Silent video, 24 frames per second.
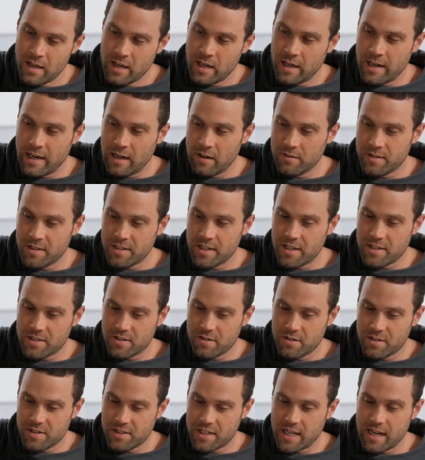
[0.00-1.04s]
And out in the
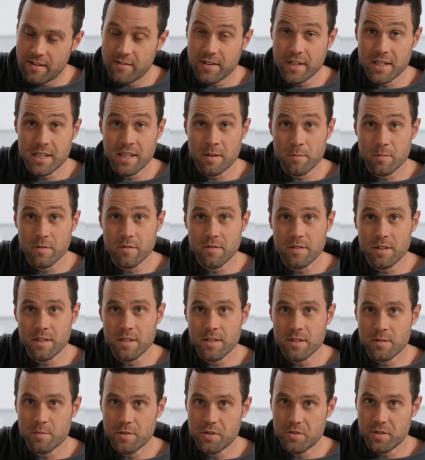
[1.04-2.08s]
desert, just having a number of
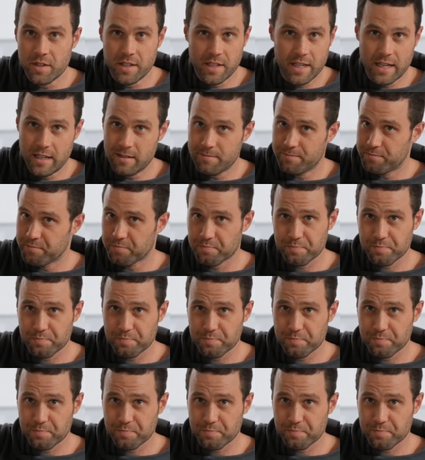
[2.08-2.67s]
these, which you can get